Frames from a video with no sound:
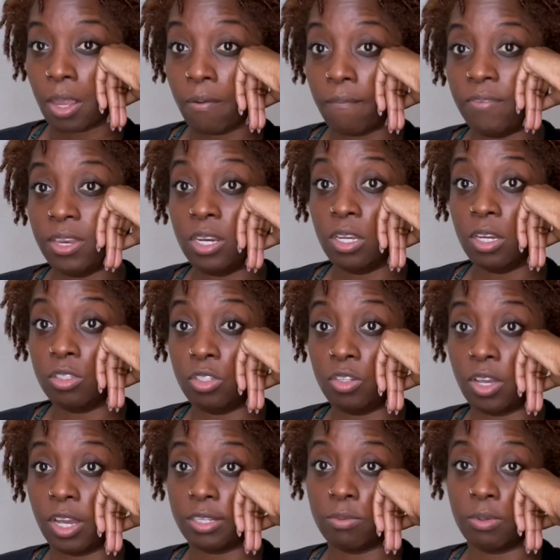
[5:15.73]
videos you
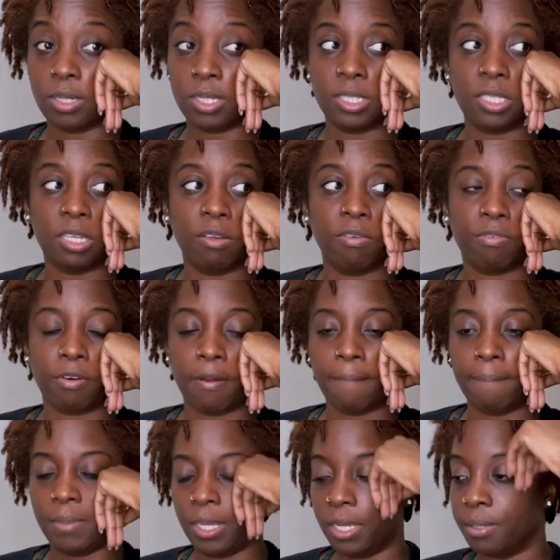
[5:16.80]
guys want to see
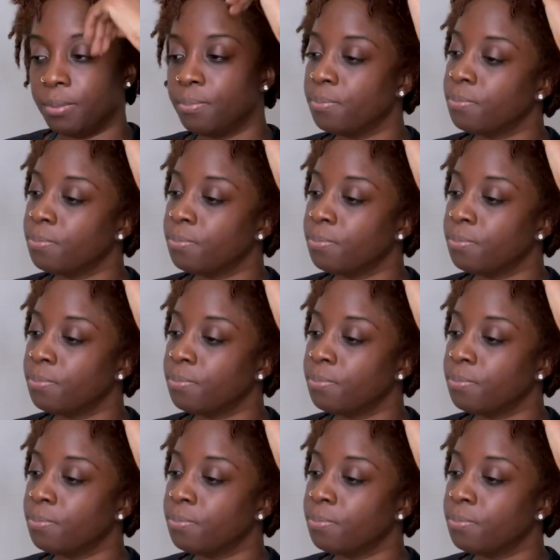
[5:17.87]
from me.